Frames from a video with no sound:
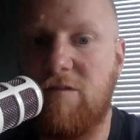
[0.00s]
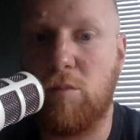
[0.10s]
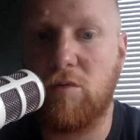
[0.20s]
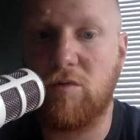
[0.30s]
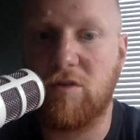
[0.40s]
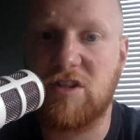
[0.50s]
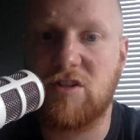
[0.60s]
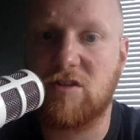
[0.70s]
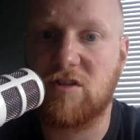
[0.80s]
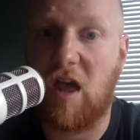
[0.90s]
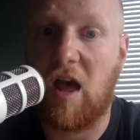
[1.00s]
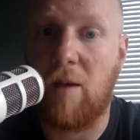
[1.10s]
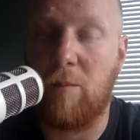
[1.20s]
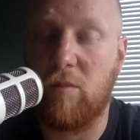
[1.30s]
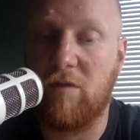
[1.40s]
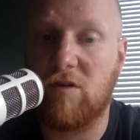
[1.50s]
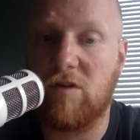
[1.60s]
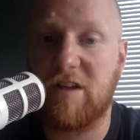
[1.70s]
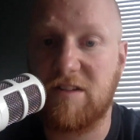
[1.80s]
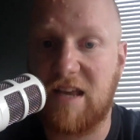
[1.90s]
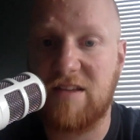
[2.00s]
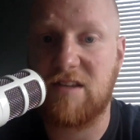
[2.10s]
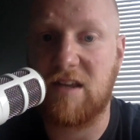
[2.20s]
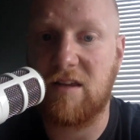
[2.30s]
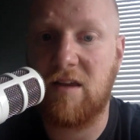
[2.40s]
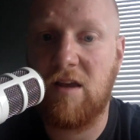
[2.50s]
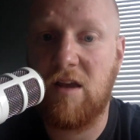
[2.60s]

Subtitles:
football decisions. We've got a fantastic